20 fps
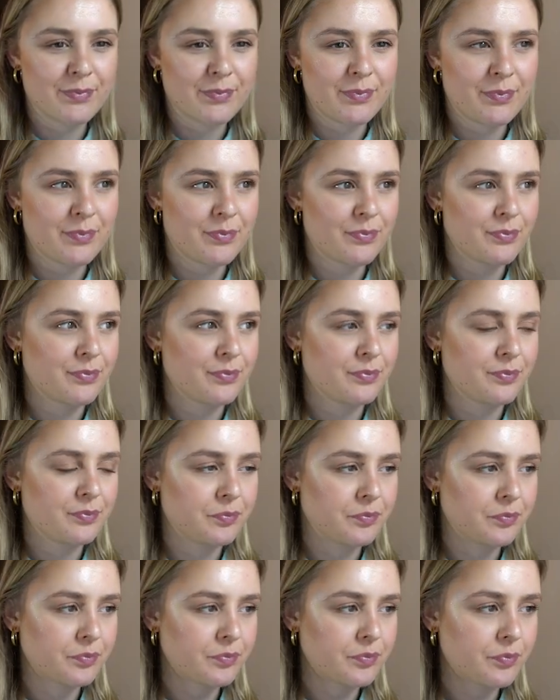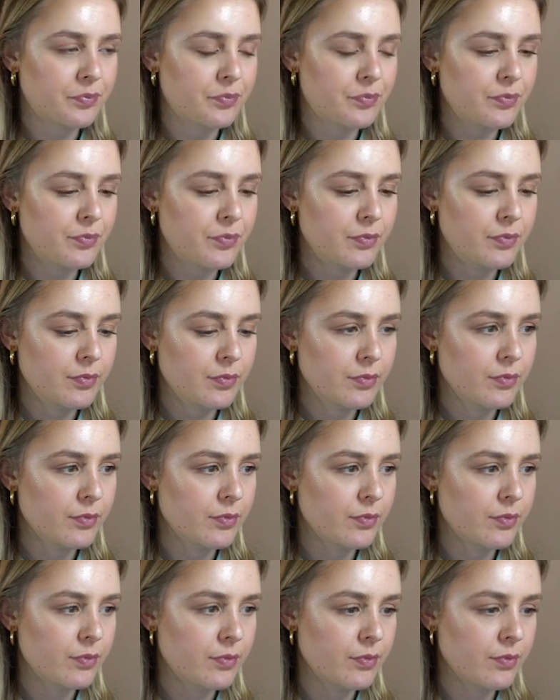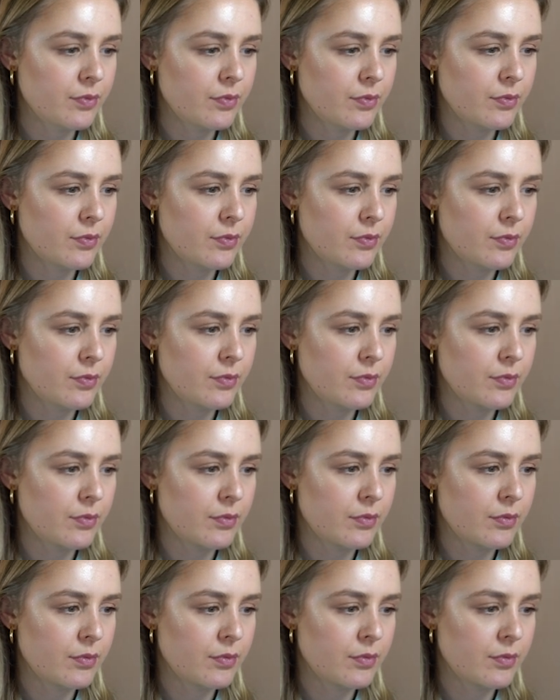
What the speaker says: (no one is talking)